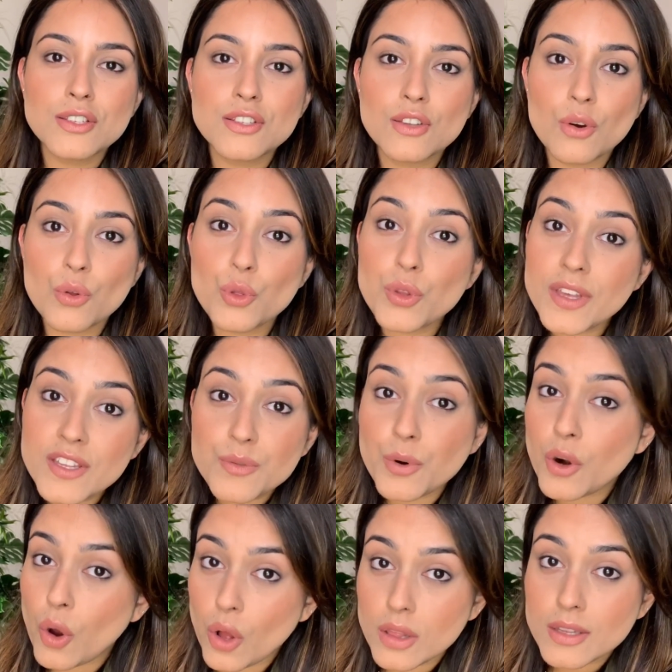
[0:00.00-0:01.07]
So these
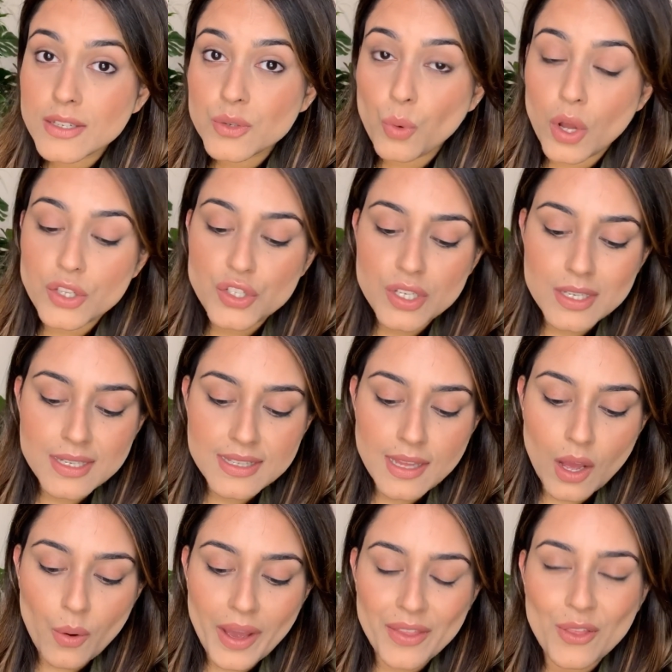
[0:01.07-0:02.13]
were all the swatches.
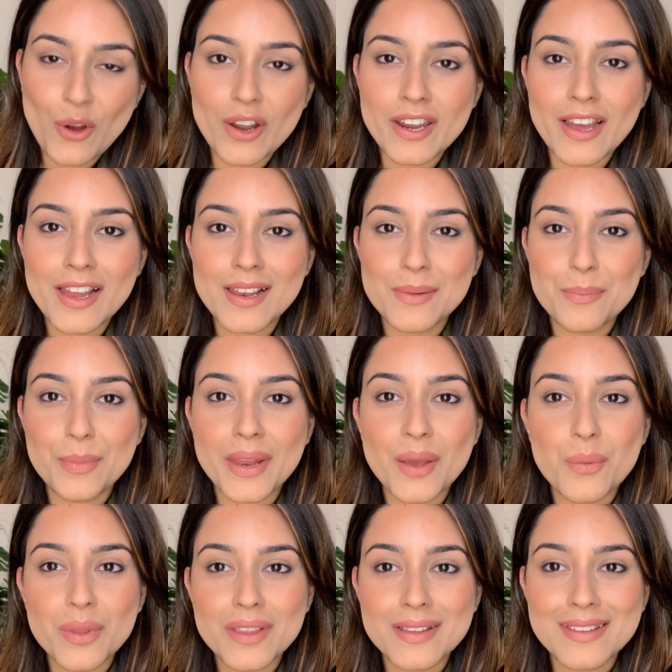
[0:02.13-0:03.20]
Now I thought I'll play
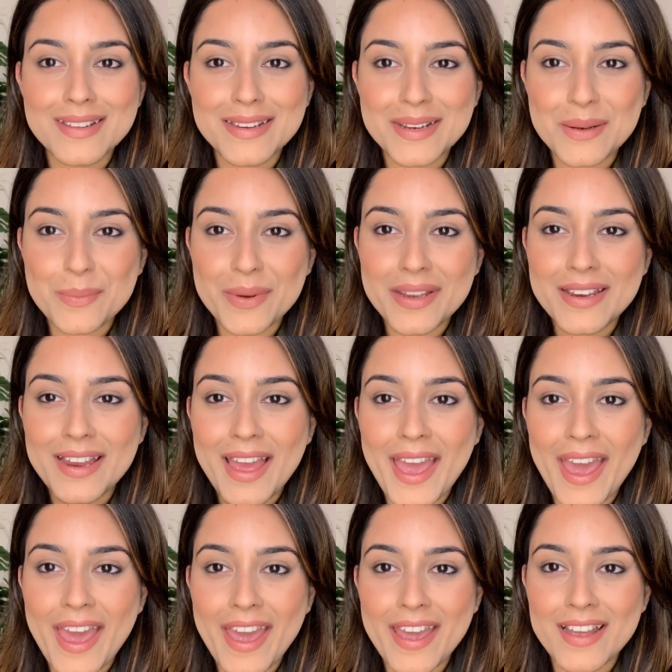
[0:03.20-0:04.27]
with this a little bit
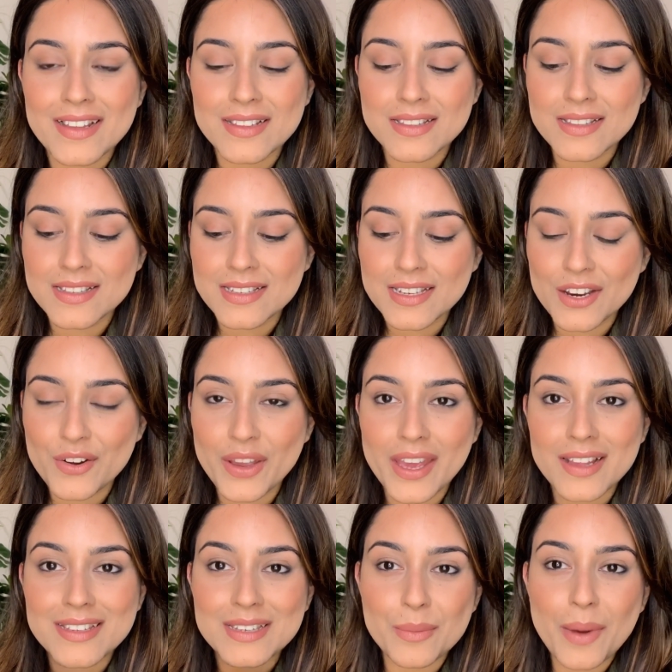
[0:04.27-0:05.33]
and
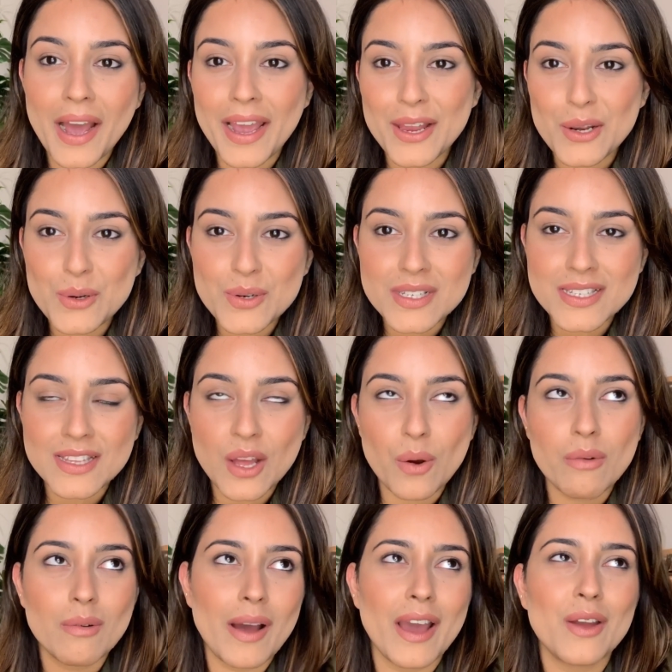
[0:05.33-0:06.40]
create some eye looks.
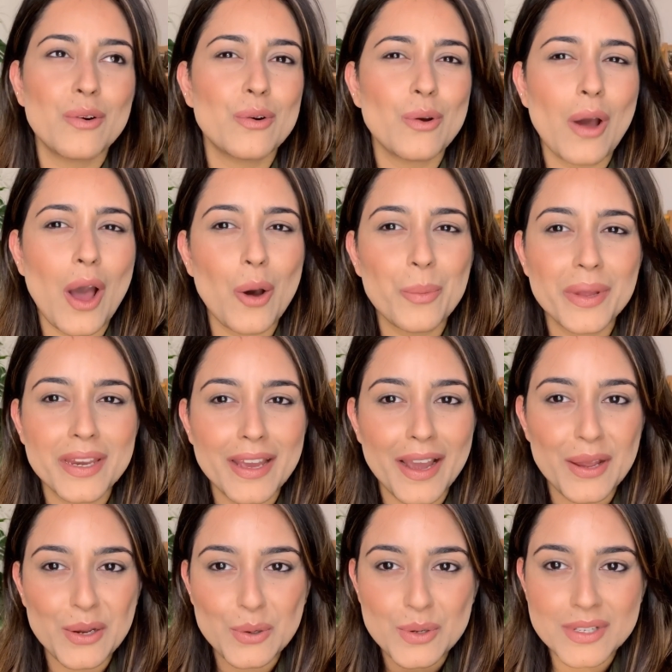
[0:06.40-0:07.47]
Now I don't know how many
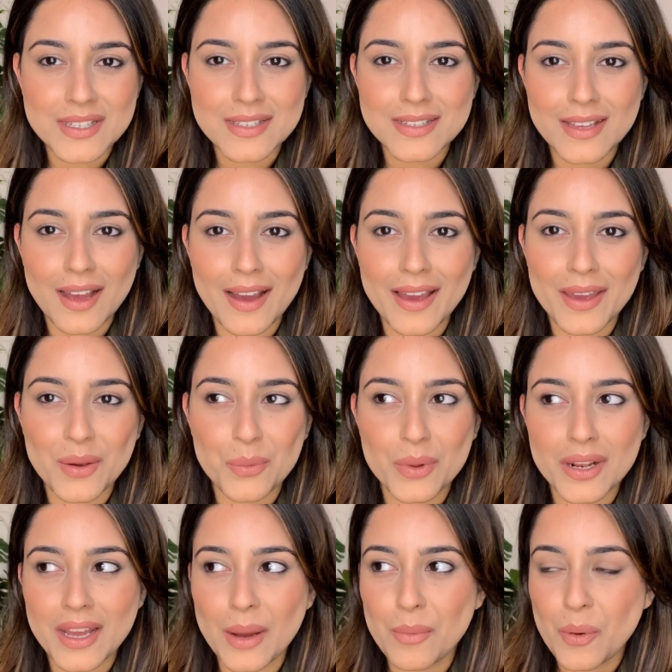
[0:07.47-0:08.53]
eye looks I will
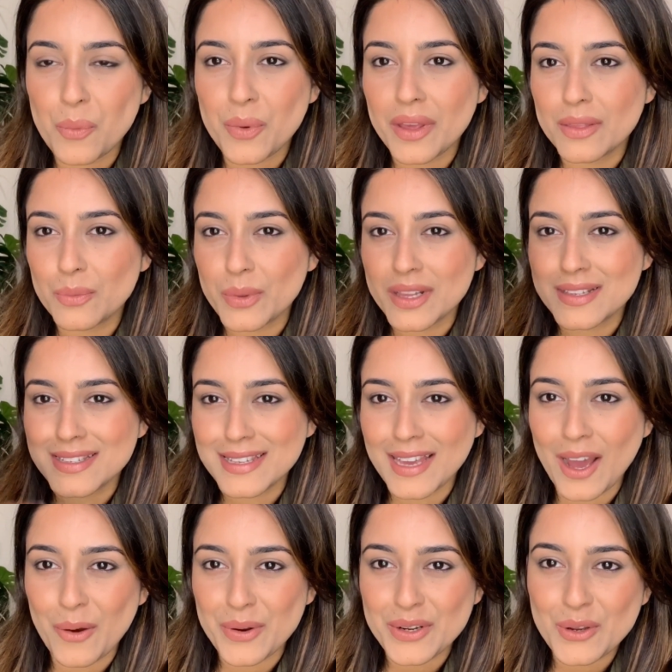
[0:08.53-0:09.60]
come up with. We'll see
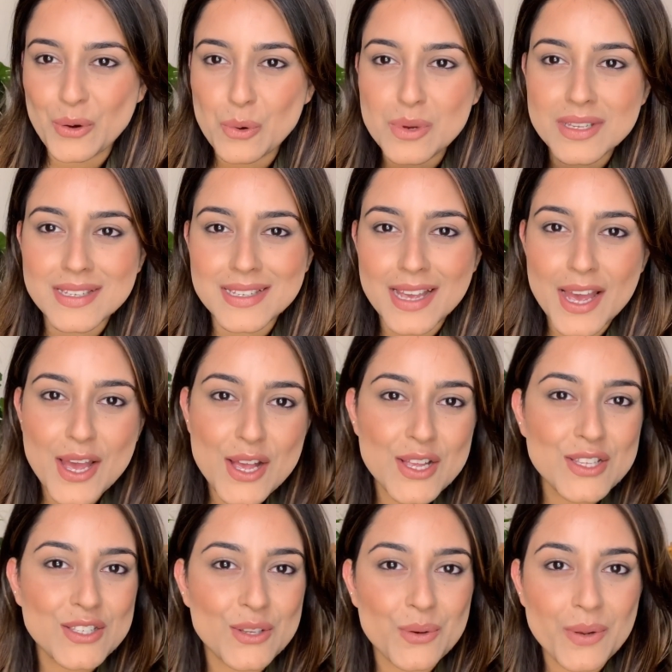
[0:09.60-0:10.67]
how it goes.
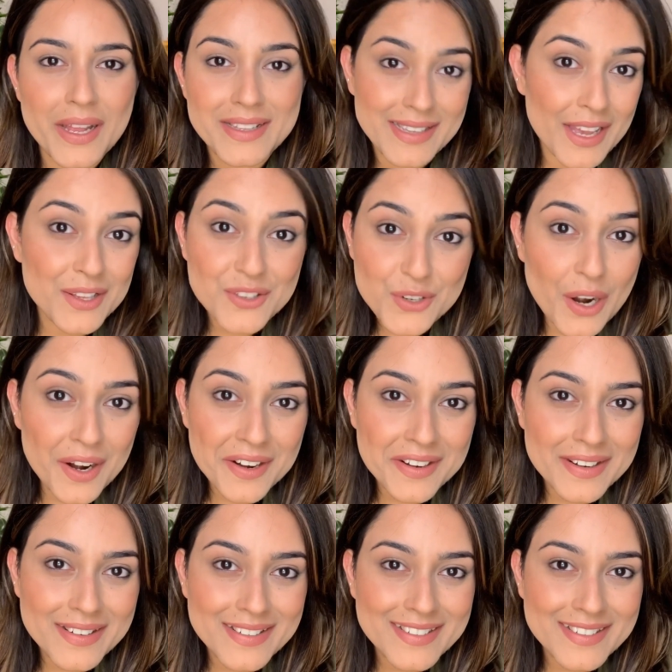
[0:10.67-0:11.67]
So let's get started.